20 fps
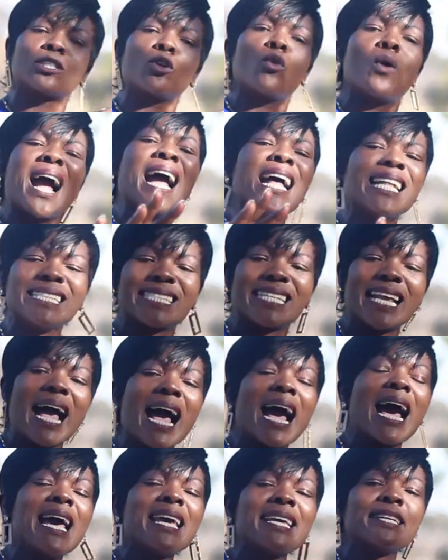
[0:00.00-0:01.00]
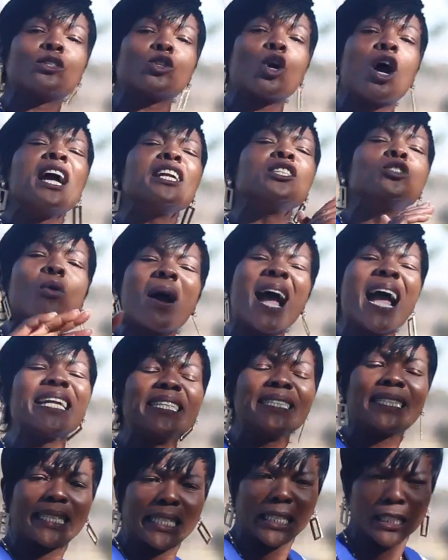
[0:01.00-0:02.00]
at once, I don't
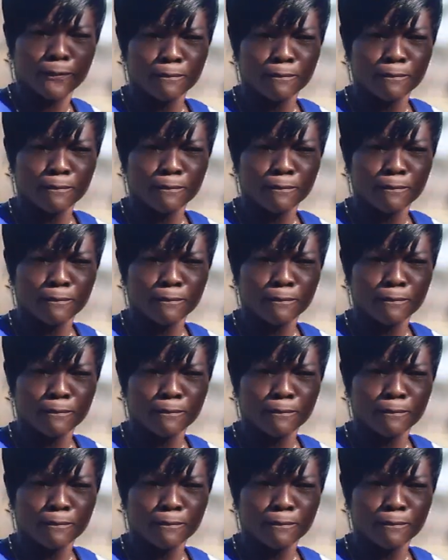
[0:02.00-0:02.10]
want.